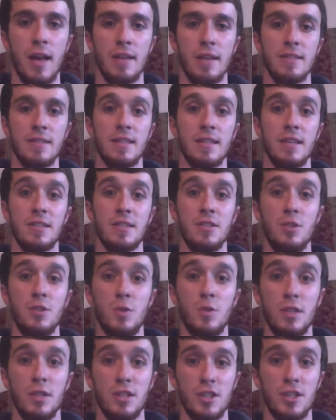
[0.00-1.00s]
and it's nice because
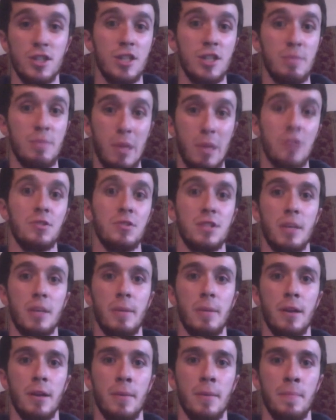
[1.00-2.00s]
you can just special
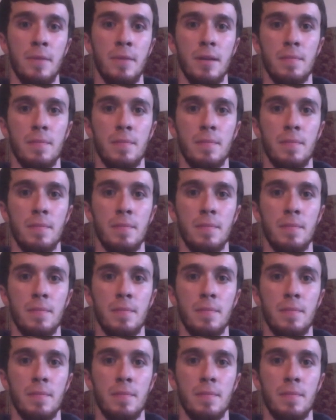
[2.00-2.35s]
summon him,